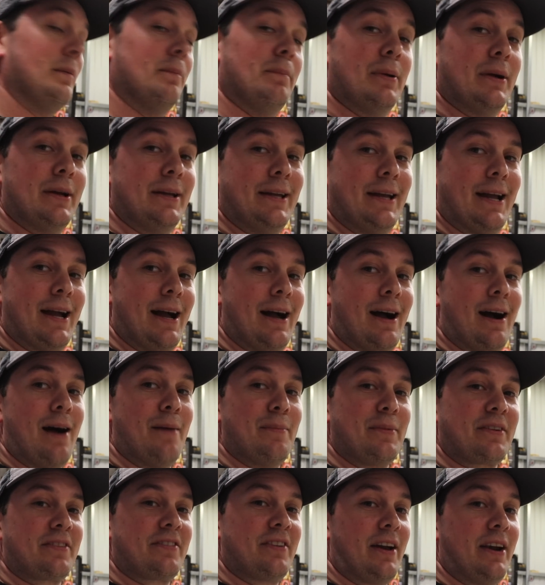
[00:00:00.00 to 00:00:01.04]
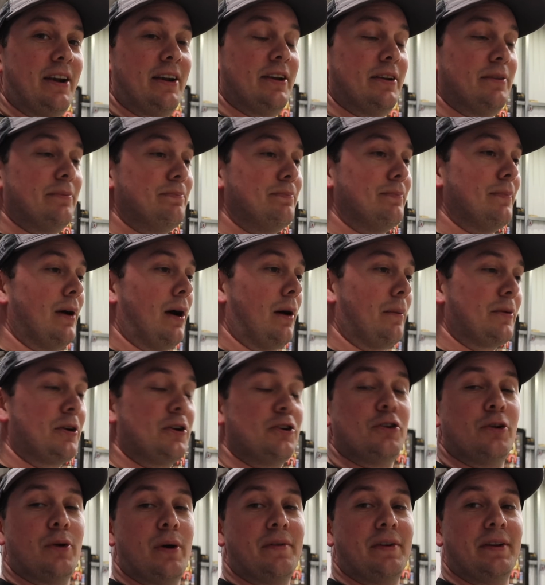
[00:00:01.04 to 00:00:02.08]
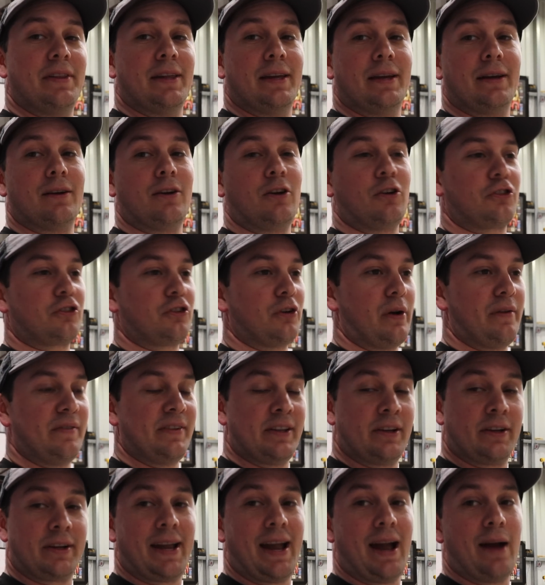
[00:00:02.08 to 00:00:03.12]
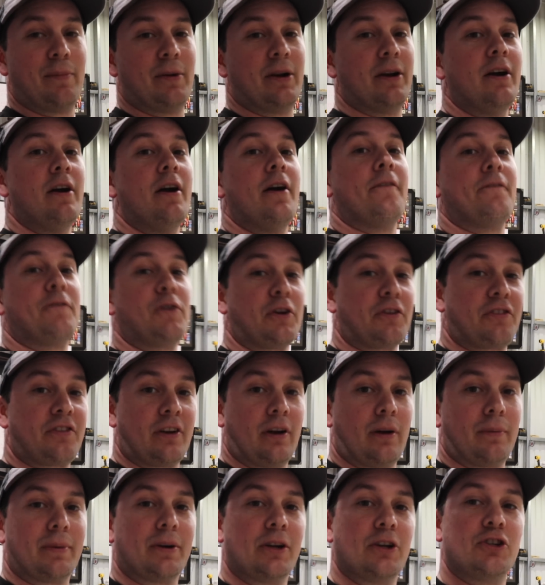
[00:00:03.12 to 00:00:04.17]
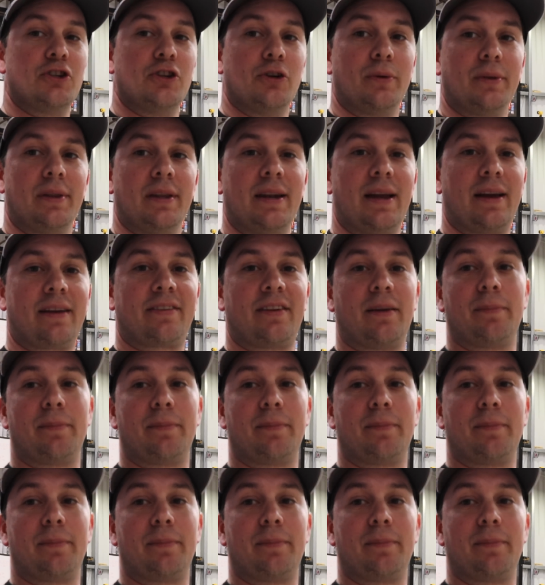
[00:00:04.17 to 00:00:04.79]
But yeah, I'm excited. I'm gonna do everything. I'll show everything on camera. First thing I'm gonna do in the next